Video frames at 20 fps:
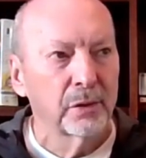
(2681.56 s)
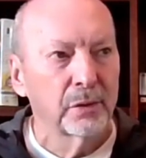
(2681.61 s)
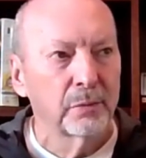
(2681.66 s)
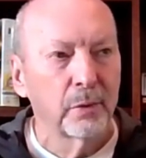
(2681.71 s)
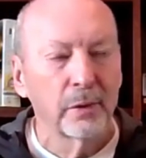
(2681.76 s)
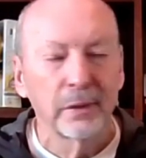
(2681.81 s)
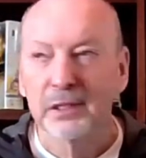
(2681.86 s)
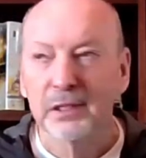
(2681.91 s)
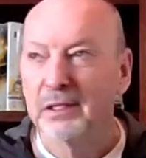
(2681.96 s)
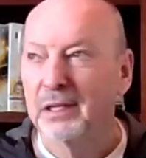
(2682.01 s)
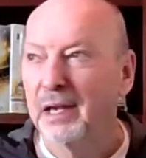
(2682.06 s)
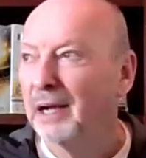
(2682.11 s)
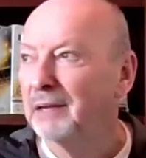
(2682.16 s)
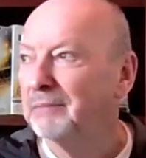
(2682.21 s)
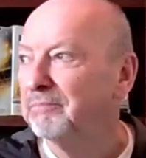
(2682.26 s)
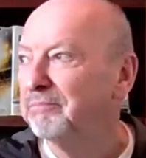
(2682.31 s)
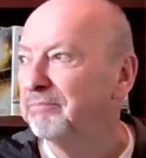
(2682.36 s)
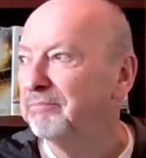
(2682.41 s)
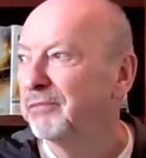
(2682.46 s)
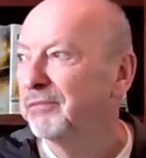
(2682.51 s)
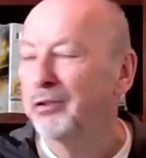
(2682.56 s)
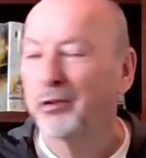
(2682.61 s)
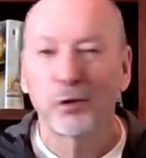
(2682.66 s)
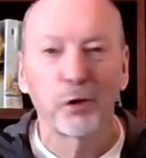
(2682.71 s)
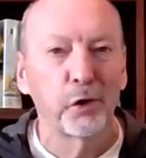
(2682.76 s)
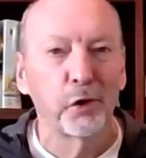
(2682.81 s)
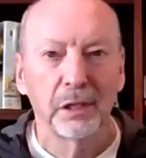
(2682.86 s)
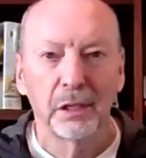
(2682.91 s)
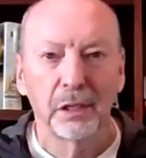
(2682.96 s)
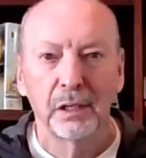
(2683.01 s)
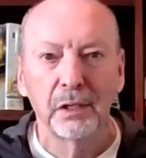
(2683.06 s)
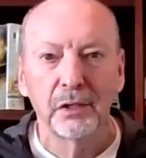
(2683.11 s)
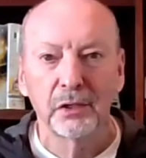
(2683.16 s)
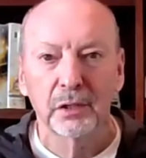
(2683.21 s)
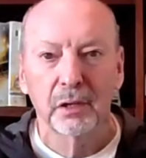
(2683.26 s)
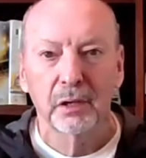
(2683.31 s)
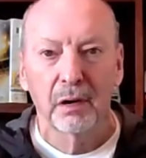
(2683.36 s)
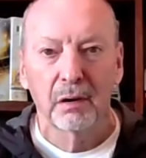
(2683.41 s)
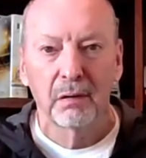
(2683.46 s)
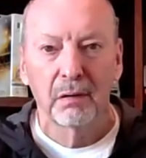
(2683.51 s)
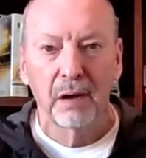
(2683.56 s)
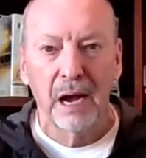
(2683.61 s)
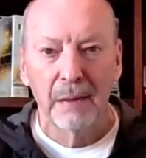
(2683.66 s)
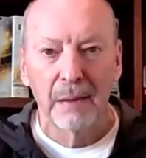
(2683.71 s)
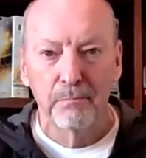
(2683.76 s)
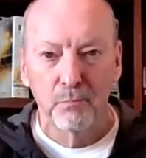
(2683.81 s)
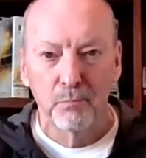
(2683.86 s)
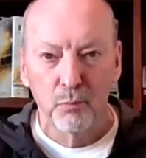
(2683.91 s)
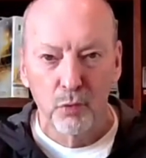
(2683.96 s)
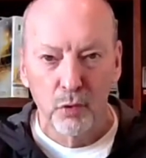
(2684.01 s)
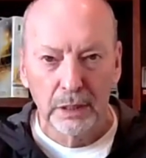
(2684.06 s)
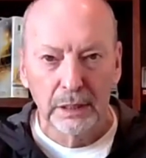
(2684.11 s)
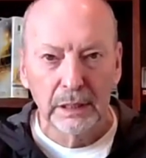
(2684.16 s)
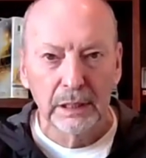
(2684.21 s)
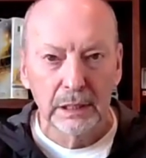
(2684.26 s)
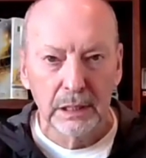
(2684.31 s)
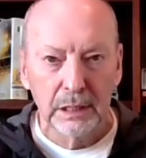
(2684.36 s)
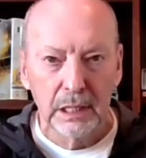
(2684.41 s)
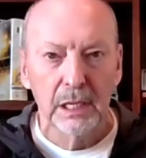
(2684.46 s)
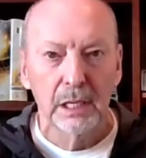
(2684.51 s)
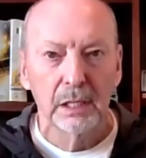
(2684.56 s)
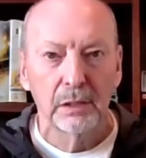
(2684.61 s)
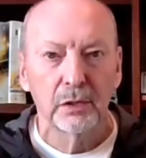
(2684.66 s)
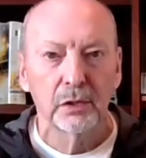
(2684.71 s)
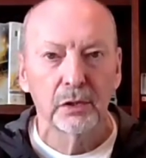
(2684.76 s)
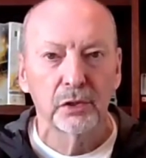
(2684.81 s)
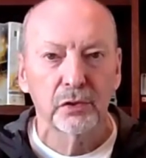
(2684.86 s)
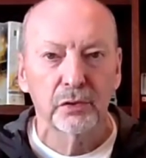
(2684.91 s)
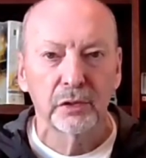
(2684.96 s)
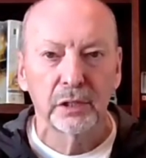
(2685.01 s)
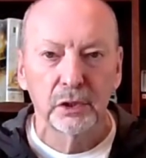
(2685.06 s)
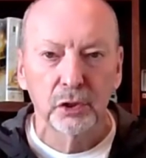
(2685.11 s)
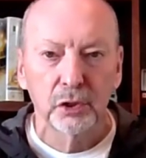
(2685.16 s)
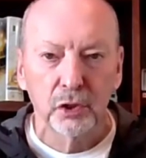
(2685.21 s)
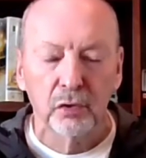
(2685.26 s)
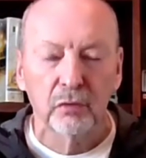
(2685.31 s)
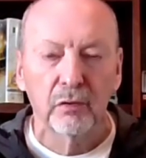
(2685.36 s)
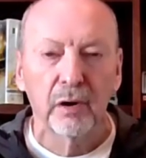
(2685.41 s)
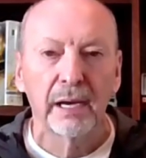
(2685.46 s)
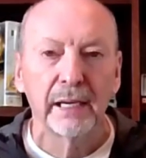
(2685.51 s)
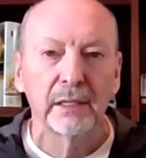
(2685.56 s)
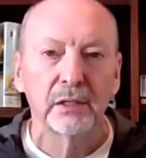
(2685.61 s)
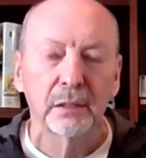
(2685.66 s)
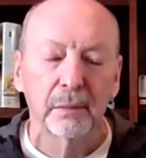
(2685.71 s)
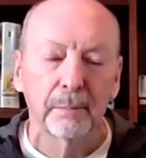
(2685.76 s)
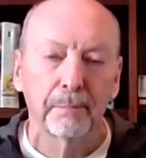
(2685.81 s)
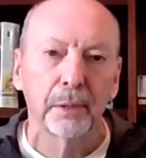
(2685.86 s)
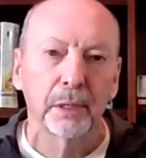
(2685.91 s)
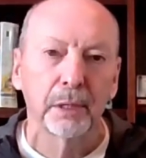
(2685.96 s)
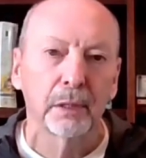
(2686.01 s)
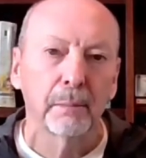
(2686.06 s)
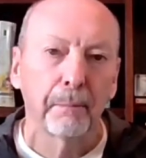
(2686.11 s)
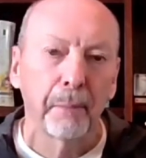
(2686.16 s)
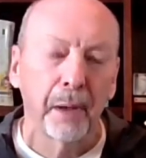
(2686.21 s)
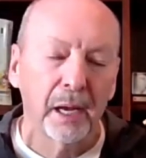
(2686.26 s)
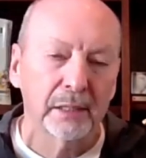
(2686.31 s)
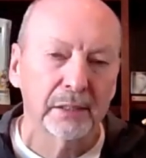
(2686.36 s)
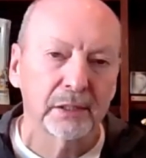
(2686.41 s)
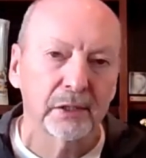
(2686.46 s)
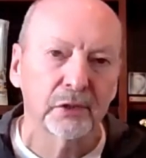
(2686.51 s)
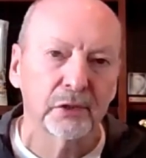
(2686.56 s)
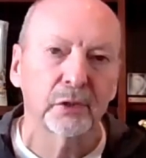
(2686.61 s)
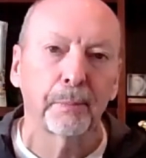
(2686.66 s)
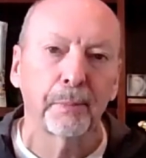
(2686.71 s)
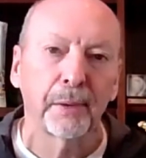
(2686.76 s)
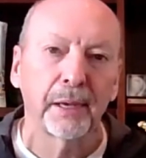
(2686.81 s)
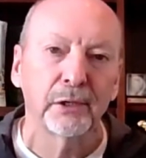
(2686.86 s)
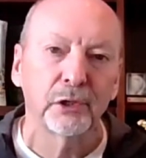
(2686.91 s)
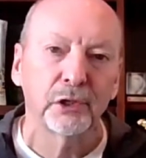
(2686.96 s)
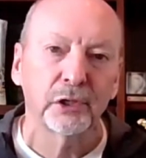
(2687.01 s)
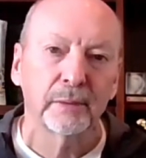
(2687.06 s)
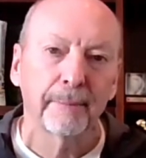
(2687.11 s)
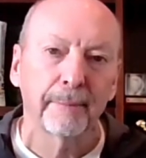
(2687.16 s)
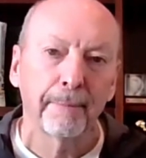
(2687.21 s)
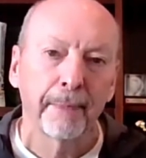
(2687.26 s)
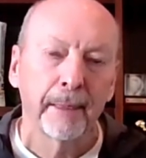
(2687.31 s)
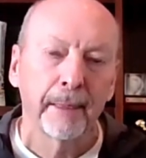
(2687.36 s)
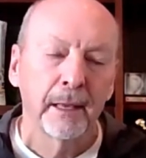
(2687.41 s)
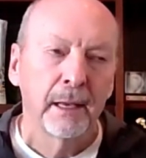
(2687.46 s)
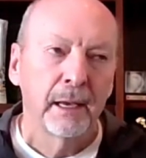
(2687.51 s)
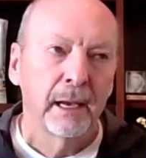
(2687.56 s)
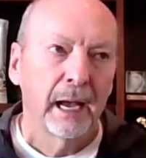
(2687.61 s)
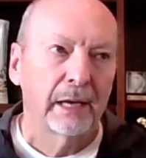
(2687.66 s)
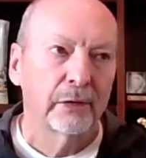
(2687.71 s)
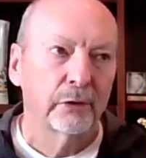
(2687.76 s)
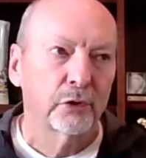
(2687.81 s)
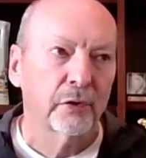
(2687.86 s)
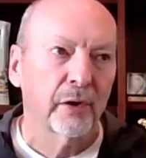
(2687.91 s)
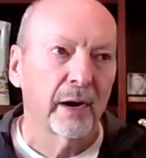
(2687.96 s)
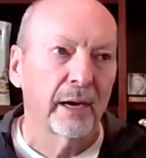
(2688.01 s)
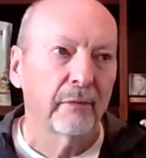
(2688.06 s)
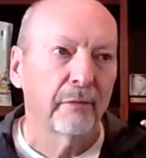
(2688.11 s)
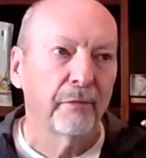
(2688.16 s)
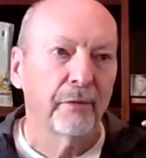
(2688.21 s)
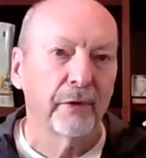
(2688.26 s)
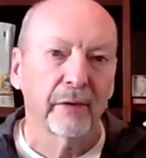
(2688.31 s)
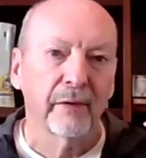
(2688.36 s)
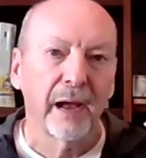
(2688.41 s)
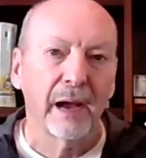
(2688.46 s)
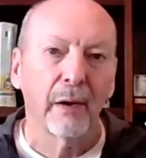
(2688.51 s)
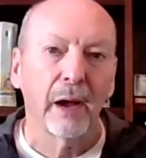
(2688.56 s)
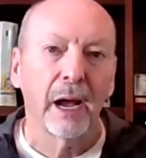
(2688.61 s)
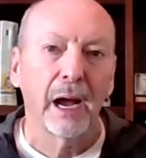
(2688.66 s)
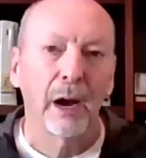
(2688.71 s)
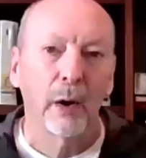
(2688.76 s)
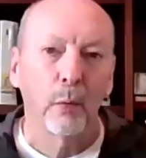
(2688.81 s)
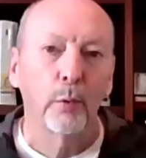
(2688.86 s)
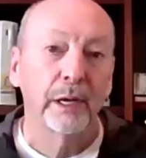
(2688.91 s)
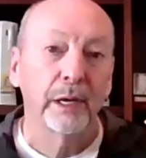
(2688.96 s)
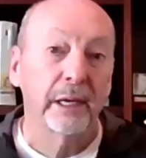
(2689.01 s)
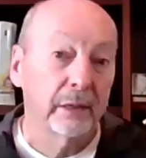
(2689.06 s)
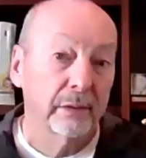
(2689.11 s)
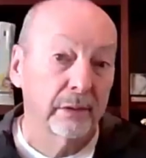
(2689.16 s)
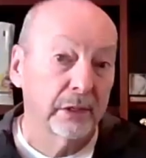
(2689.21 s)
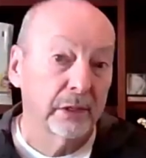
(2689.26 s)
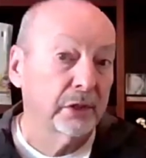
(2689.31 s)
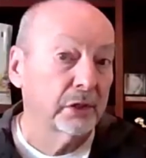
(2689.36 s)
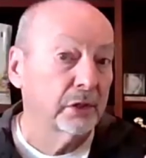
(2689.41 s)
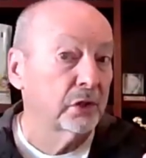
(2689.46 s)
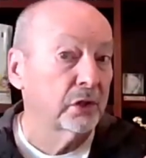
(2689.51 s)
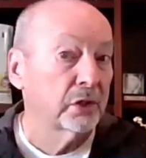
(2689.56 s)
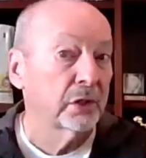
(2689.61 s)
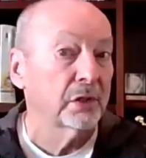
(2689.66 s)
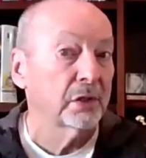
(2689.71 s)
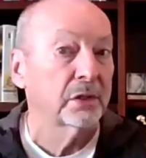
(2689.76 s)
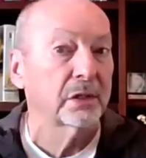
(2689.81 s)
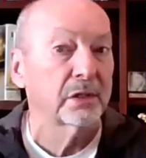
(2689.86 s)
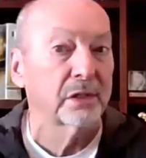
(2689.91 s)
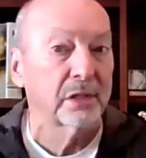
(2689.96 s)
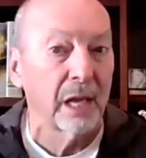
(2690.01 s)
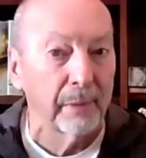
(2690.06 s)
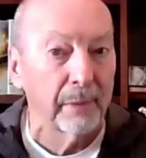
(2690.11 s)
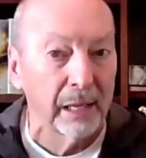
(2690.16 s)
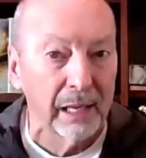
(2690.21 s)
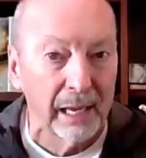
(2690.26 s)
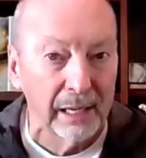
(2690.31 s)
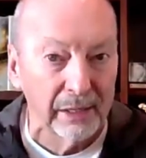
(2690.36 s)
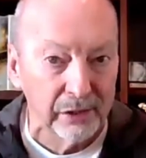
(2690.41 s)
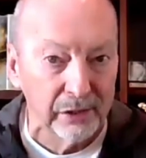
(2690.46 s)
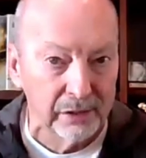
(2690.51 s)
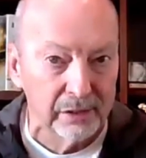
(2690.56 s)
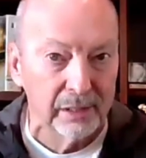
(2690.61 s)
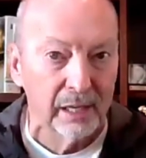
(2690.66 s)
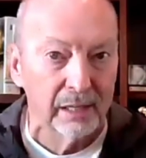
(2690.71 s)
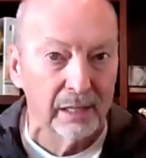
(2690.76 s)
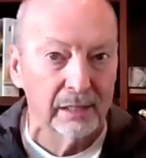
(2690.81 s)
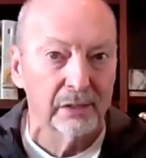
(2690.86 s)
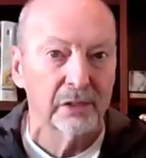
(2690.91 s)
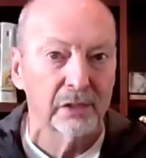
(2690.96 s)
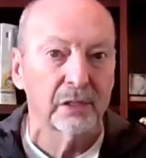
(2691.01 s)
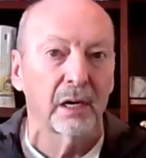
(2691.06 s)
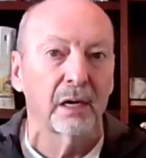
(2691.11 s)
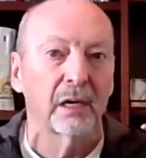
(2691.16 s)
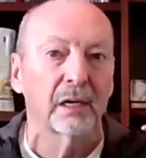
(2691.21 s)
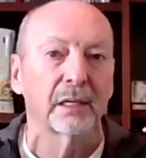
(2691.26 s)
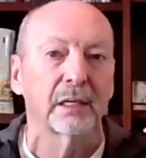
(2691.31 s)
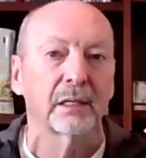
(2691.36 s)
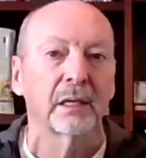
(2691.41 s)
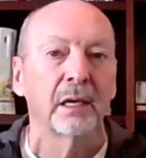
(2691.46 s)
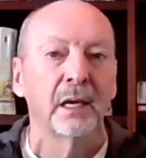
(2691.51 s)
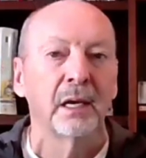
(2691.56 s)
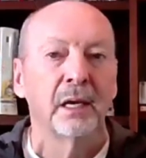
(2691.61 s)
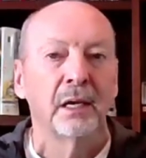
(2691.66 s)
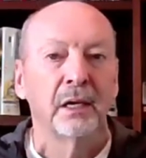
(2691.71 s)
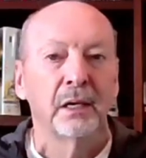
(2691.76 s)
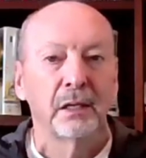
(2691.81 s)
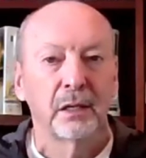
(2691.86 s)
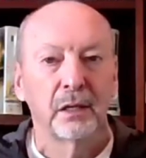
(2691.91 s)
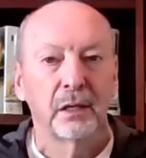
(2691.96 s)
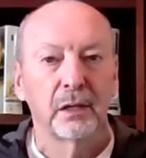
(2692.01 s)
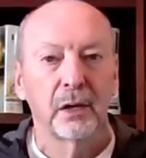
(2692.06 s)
And so what is that? 30 years ago, I'm running the industry trying to build participation and trying to figure out how and this is just as MLS is getting started,